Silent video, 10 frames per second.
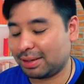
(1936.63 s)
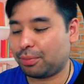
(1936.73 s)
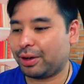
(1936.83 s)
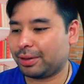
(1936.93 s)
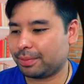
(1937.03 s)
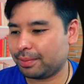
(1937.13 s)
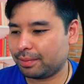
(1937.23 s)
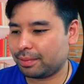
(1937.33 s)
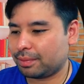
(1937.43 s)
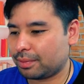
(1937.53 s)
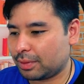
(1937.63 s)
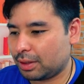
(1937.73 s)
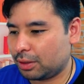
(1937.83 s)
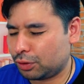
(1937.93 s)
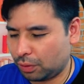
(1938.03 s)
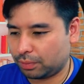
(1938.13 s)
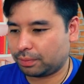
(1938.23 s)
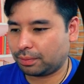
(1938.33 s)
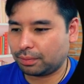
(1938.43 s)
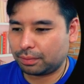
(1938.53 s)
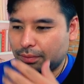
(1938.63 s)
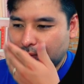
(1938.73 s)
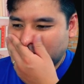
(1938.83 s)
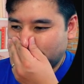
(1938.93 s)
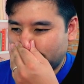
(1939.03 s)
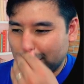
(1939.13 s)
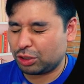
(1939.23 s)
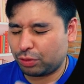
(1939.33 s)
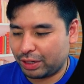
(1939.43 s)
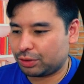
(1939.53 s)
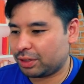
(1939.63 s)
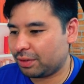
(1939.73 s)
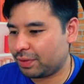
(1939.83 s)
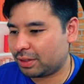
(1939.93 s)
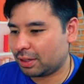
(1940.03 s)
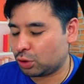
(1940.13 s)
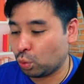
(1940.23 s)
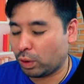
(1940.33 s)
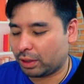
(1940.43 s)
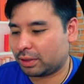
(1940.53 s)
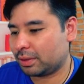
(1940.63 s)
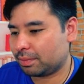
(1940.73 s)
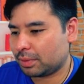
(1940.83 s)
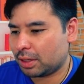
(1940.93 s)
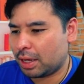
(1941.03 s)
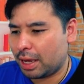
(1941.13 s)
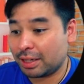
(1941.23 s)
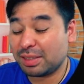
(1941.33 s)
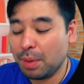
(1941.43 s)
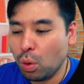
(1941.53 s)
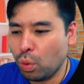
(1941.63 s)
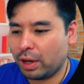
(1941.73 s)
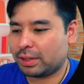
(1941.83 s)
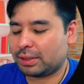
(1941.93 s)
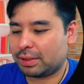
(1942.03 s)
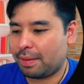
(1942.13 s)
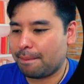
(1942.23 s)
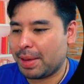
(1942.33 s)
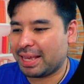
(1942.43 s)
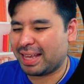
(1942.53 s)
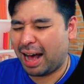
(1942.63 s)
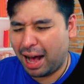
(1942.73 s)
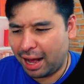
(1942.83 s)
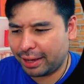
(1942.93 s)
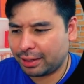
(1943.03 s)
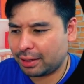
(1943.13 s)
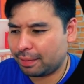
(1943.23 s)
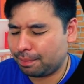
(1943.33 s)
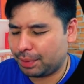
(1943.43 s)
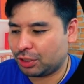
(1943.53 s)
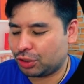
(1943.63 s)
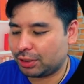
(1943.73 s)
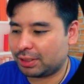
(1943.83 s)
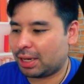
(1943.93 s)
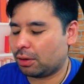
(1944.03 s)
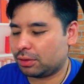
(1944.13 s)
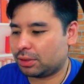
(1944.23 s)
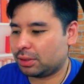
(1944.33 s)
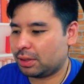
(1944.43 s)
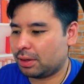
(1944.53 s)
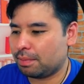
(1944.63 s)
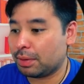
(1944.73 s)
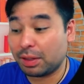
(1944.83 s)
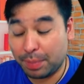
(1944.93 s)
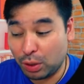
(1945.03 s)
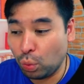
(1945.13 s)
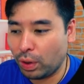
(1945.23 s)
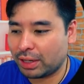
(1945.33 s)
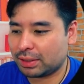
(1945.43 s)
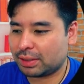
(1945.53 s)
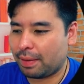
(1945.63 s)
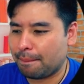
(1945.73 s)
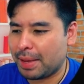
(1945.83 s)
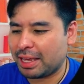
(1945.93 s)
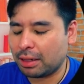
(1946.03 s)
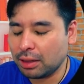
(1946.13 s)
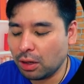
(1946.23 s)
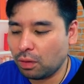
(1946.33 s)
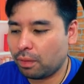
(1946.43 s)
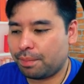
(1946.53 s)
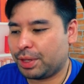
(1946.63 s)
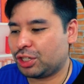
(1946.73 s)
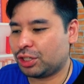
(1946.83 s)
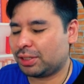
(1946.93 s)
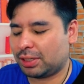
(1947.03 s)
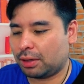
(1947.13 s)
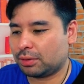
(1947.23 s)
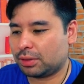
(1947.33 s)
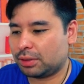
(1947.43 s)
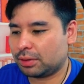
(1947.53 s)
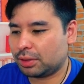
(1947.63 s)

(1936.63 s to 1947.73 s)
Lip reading: the point. So, and try to give it a twang. Small ones make high-pitched sounds, but big ones make low-pitched sounds.